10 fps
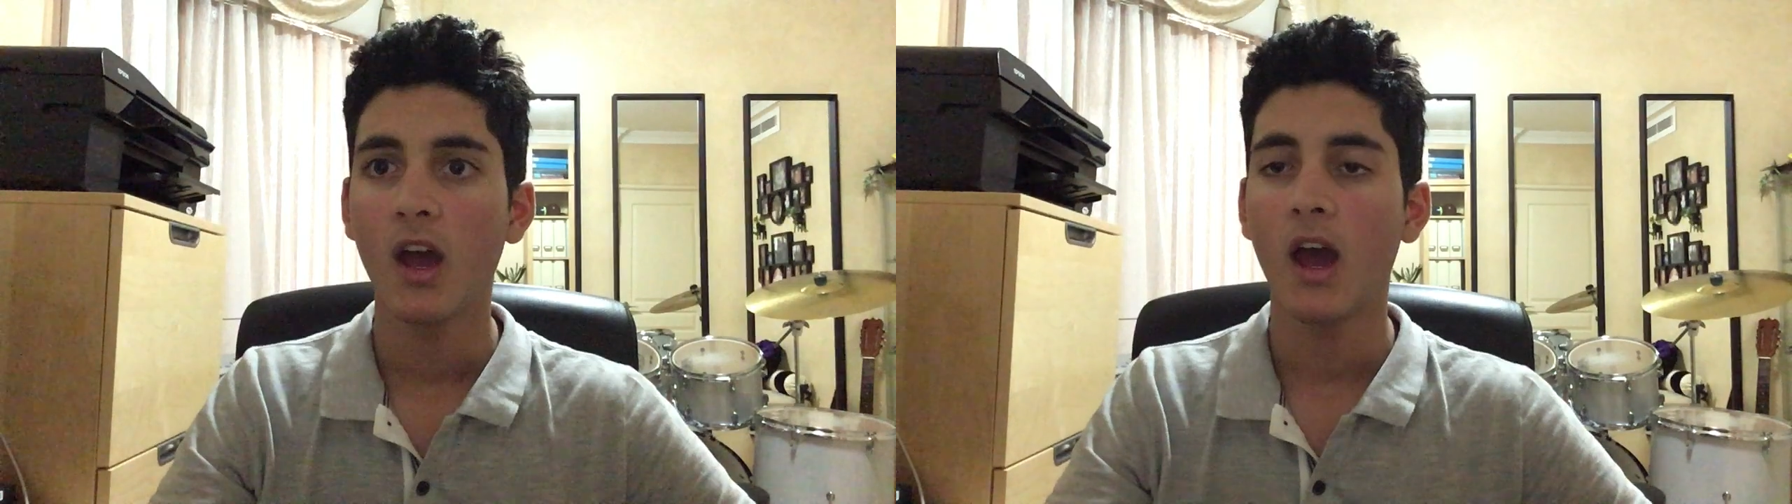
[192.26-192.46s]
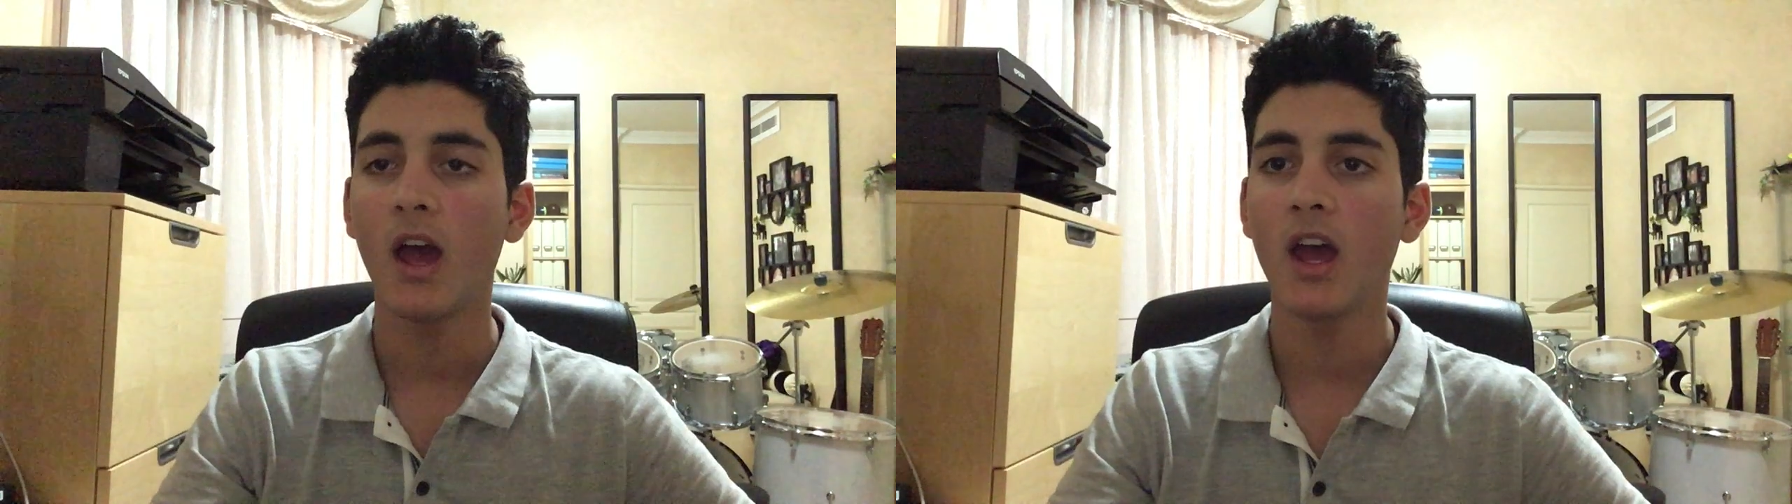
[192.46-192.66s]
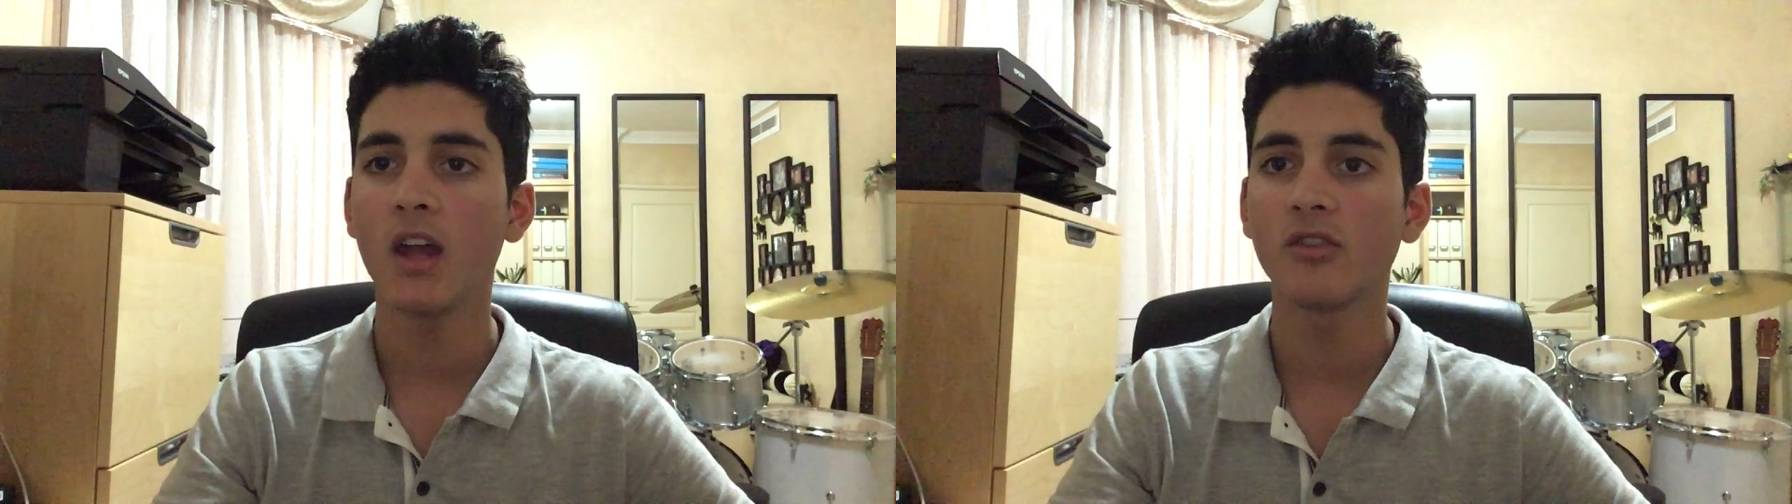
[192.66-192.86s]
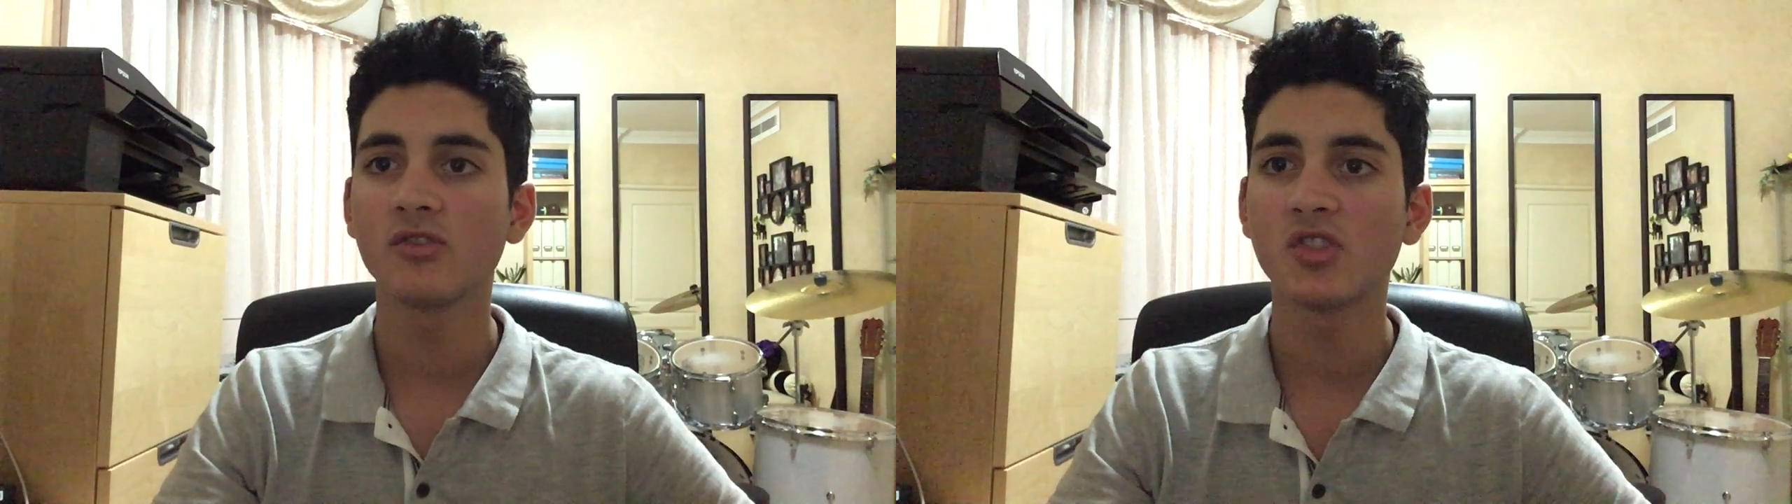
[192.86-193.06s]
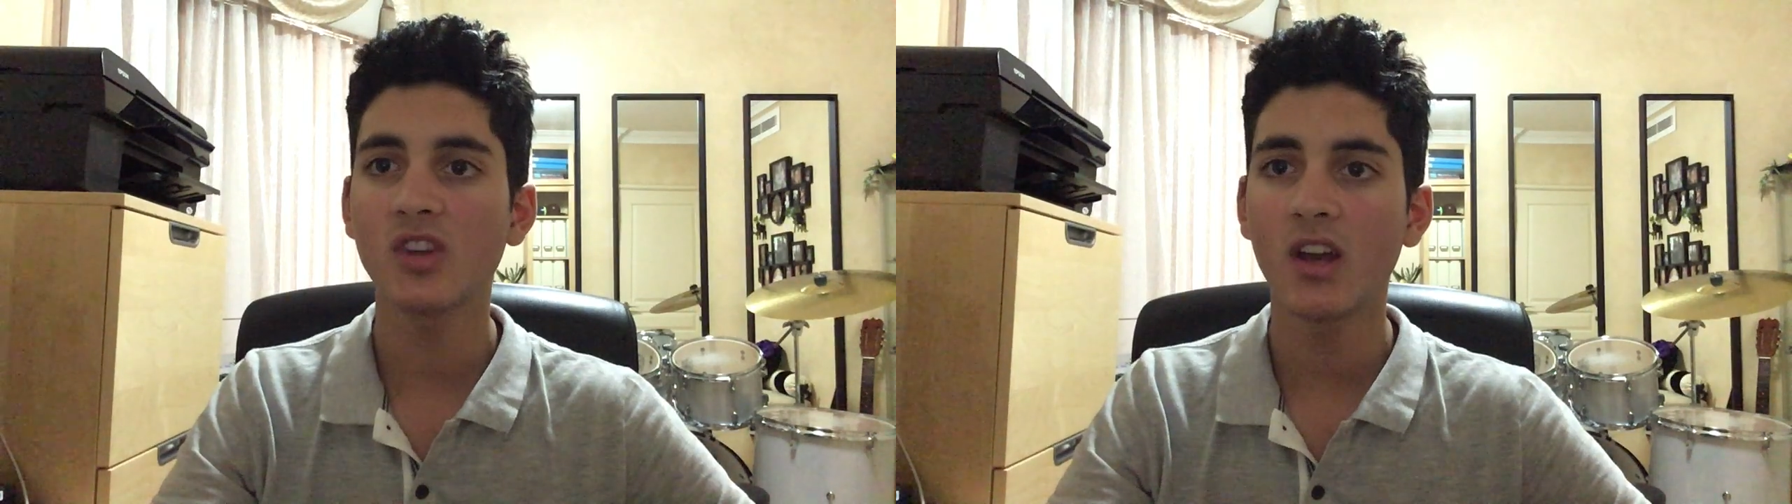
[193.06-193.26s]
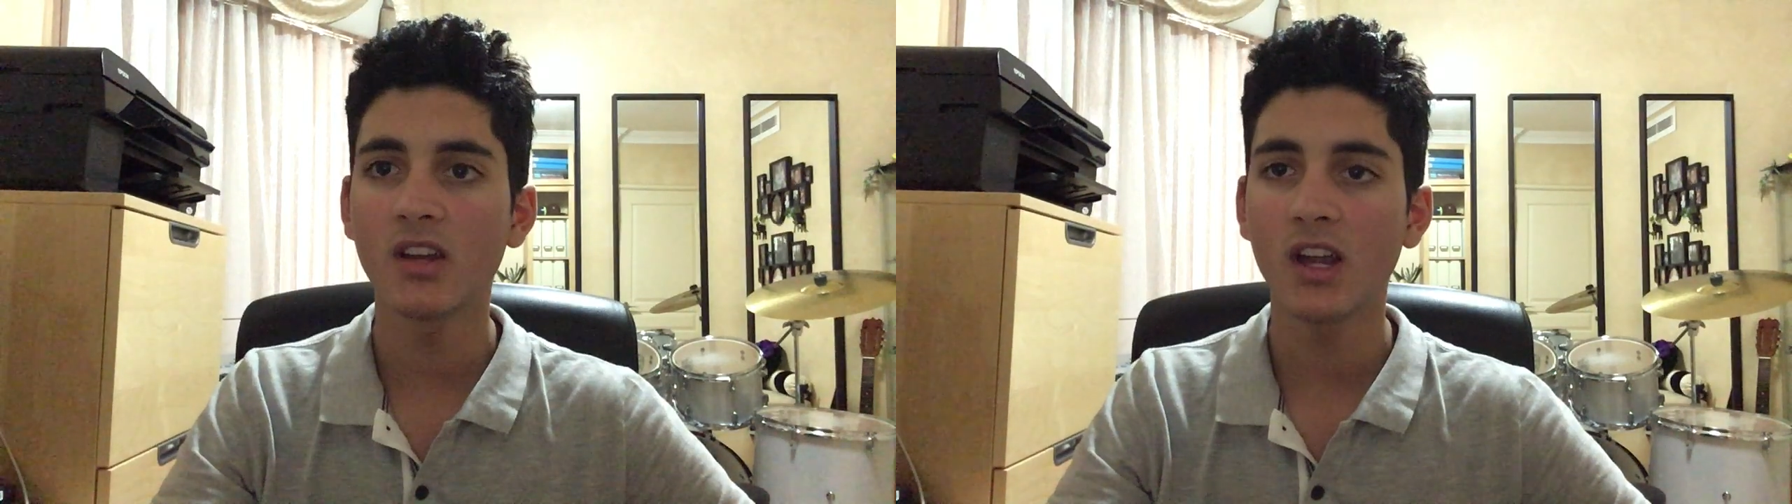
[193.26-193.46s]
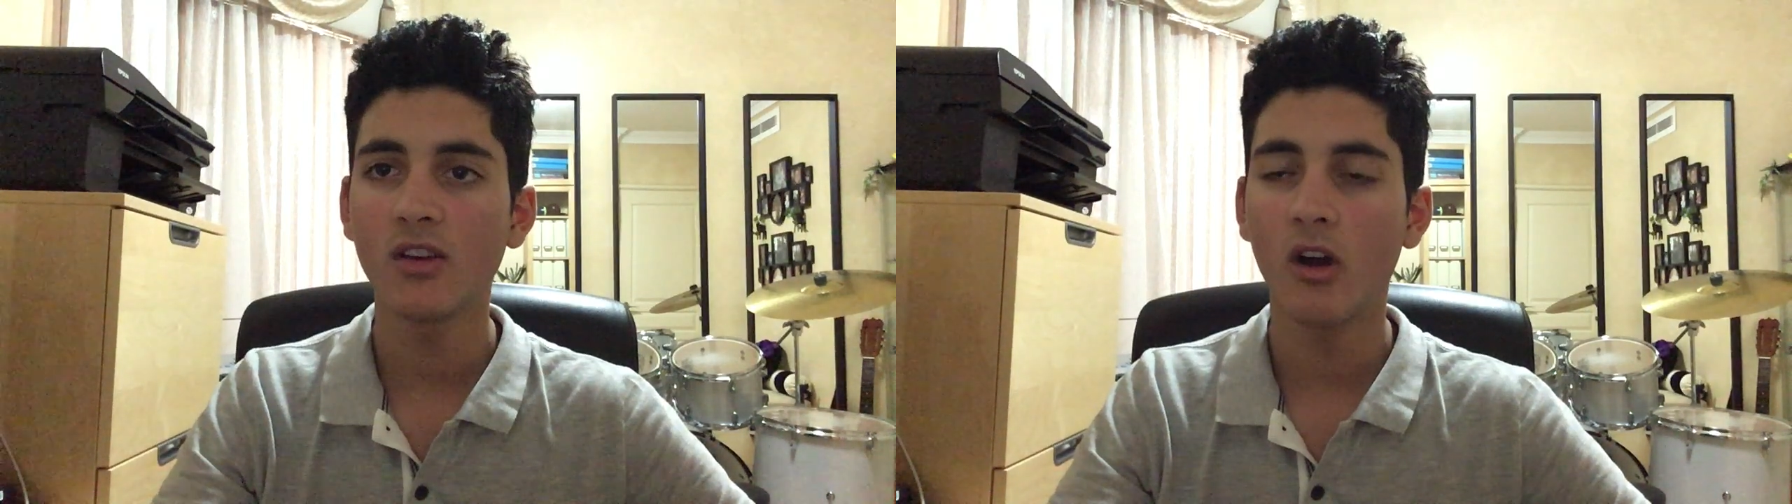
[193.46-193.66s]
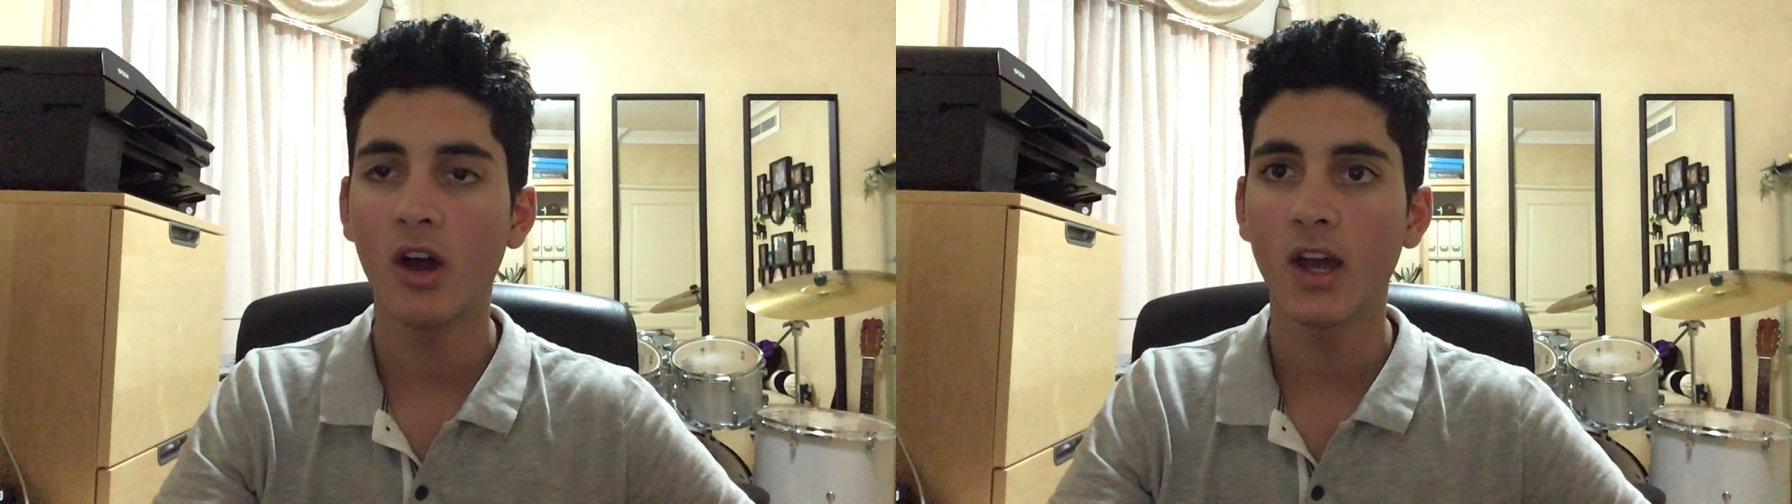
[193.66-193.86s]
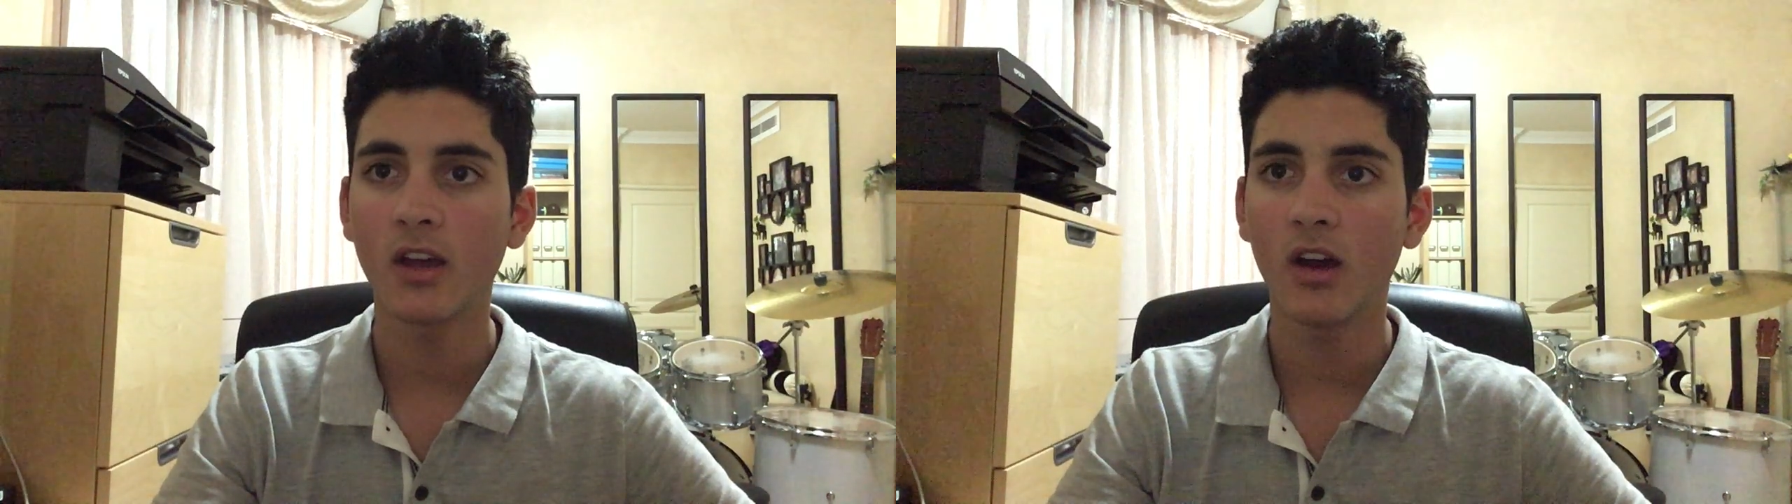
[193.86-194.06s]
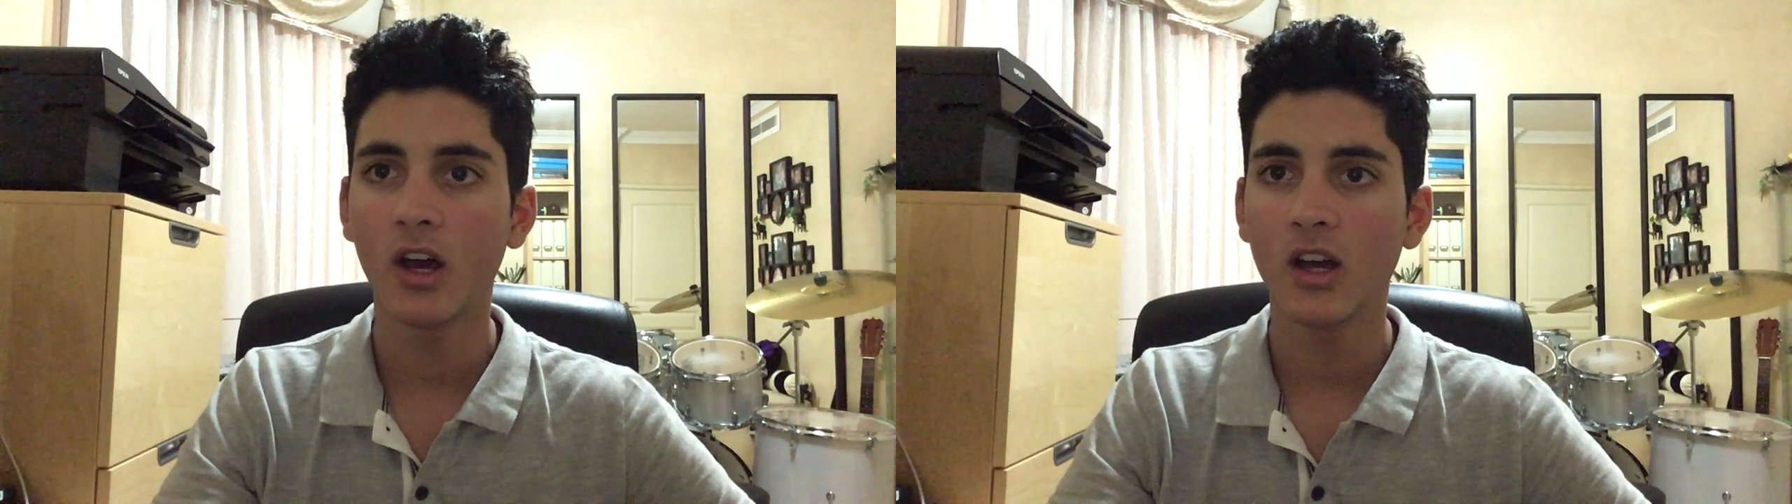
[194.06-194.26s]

And on Sunday night,